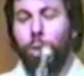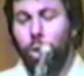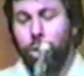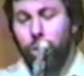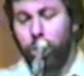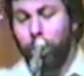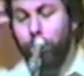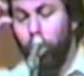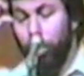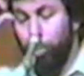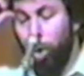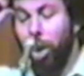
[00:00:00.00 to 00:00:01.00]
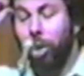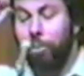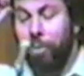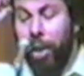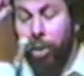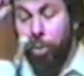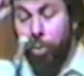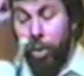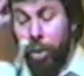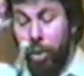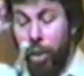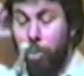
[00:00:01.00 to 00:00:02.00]
looks or some sort of product value.
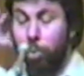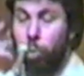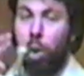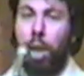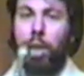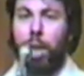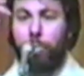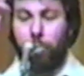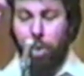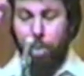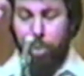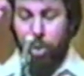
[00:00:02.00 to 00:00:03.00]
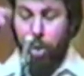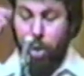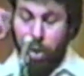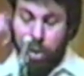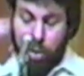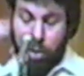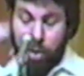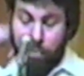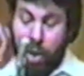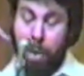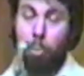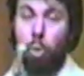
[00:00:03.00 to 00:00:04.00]
And that was where I came from. And Steve
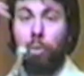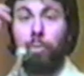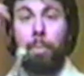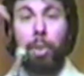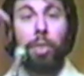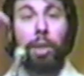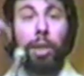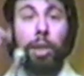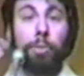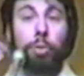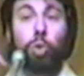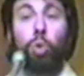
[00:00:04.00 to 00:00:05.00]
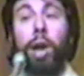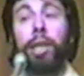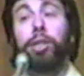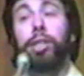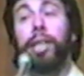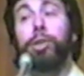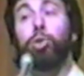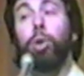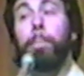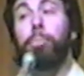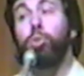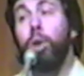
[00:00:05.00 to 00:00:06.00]
came more from a thinking of trying to get to a
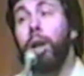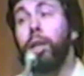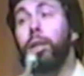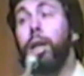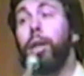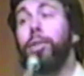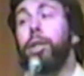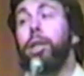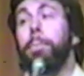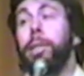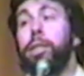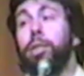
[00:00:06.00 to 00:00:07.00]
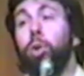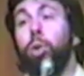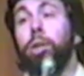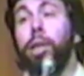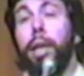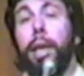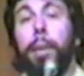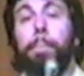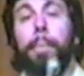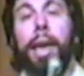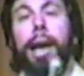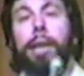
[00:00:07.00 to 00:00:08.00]
product that could be sold en
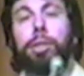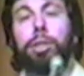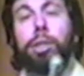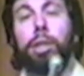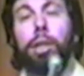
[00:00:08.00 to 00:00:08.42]
masse